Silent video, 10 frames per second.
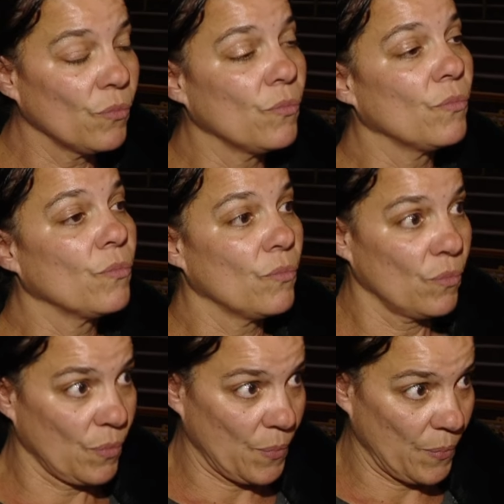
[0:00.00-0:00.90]
to Jess
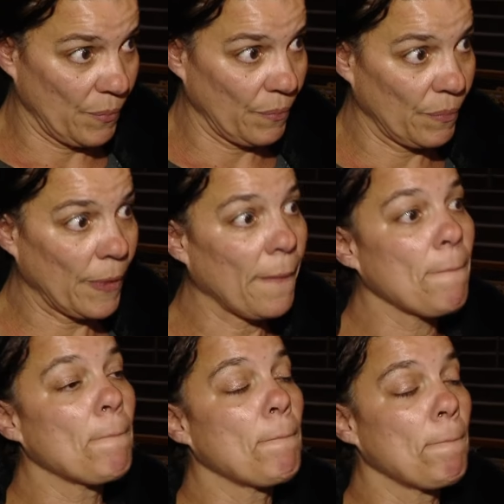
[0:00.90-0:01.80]
uh, to Katrina, excuse
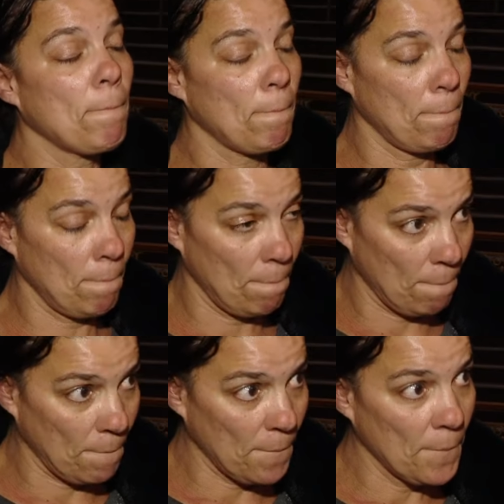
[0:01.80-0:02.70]
me, you know, mm-hmm. some, some,
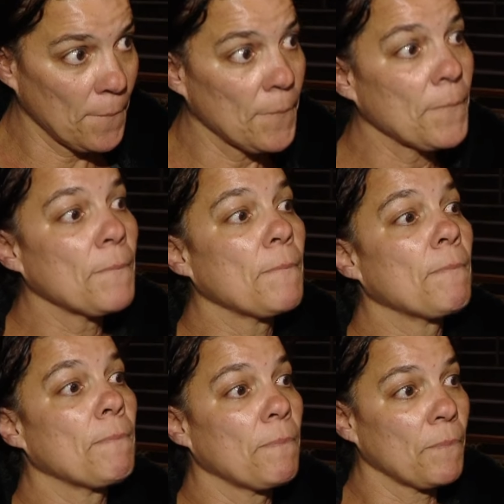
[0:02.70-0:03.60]
trafficking charges. What
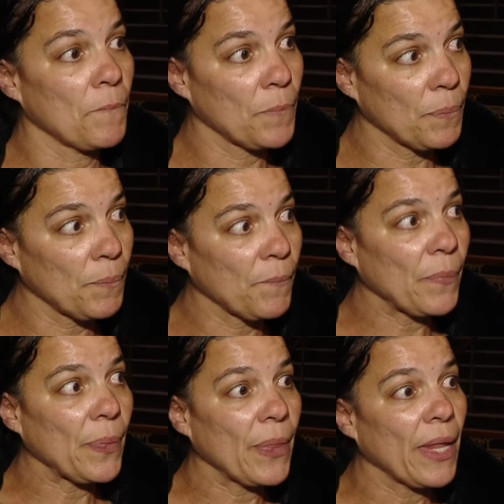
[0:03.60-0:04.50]
are your thoughts on that? What's
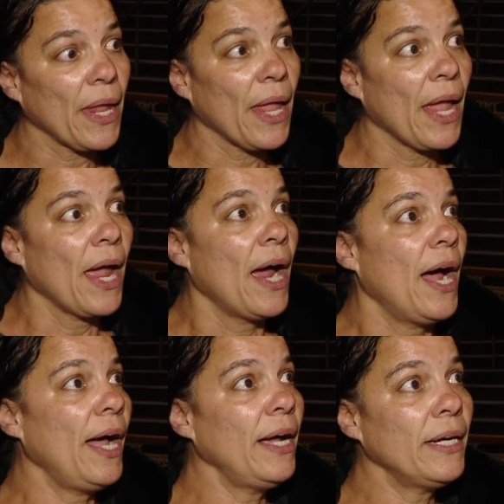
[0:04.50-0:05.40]
your reaction?
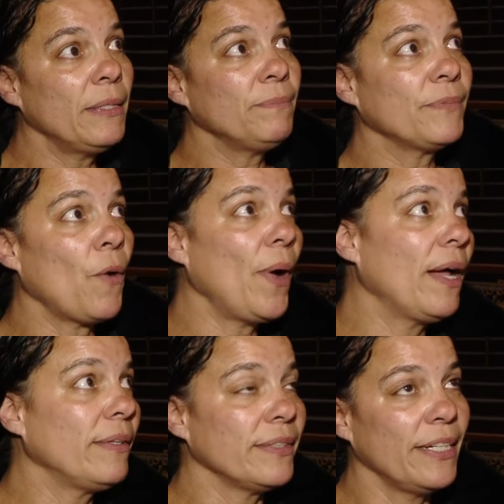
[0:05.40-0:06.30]
Um,
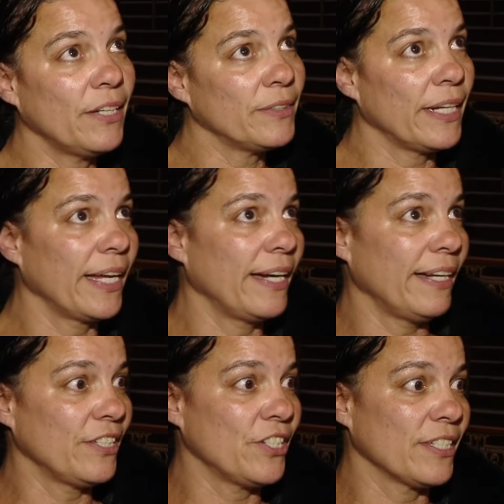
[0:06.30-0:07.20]
well, you know, again,
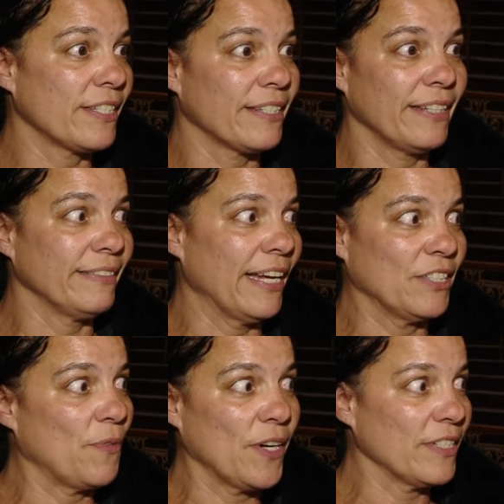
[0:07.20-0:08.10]
that's just
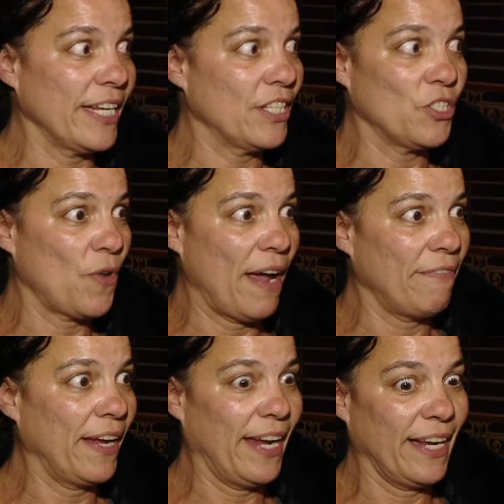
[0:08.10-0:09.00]
as far as like the
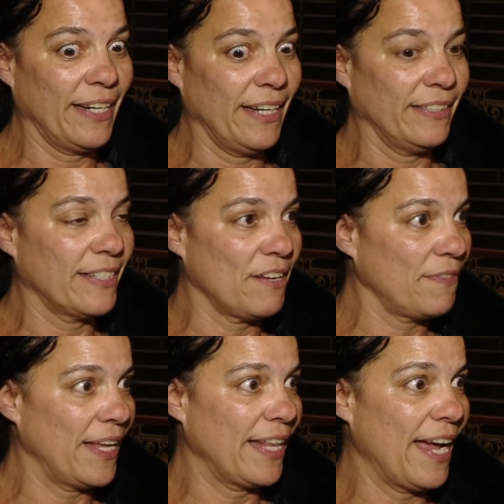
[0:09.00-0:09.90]
trafficking and, and
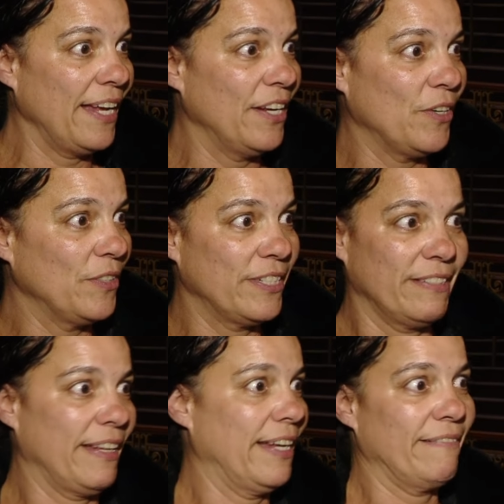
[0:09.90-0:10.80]
stuff like that. You know,
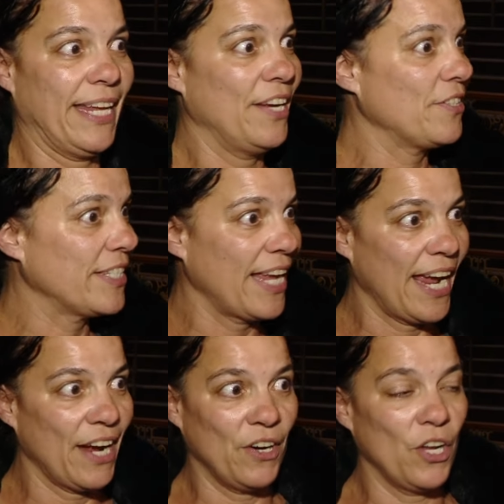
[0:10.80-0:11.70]
just like
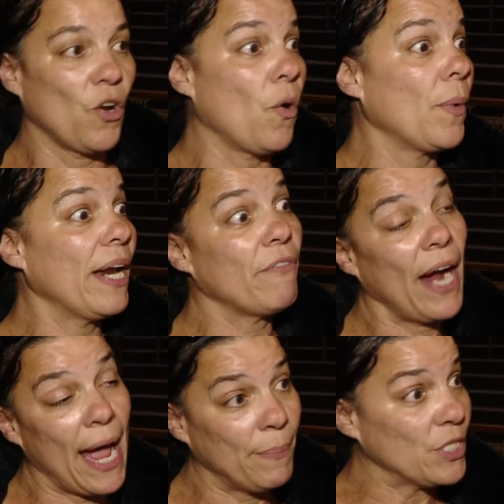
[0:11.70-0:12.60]
hearsay or you know, or whatever
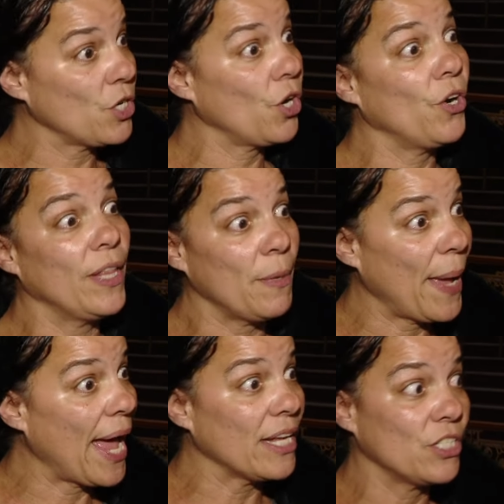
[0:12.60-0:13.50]
happened to her in the
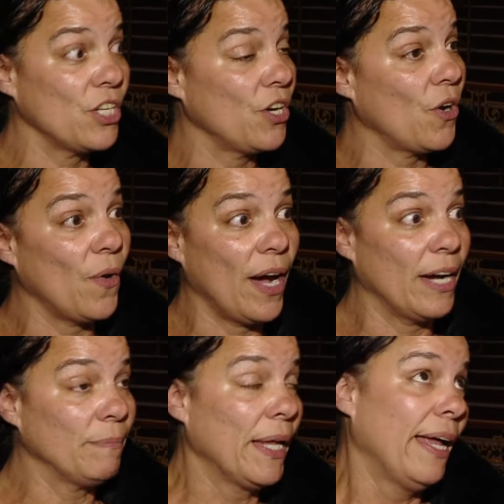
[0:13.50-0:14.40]
past. You know.
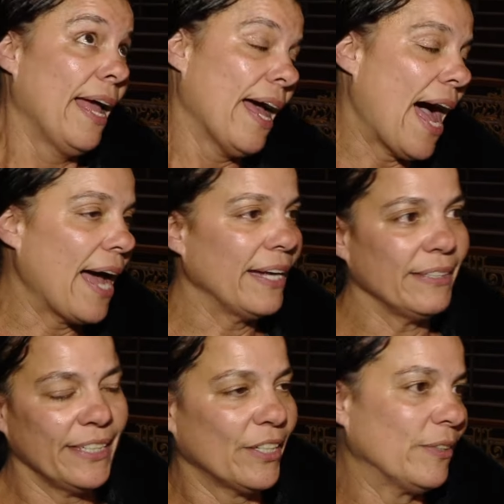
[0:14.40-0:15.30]
Um, I,
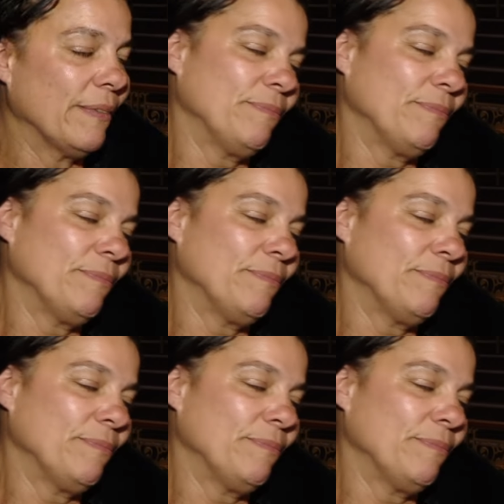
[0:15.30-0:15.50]
you know,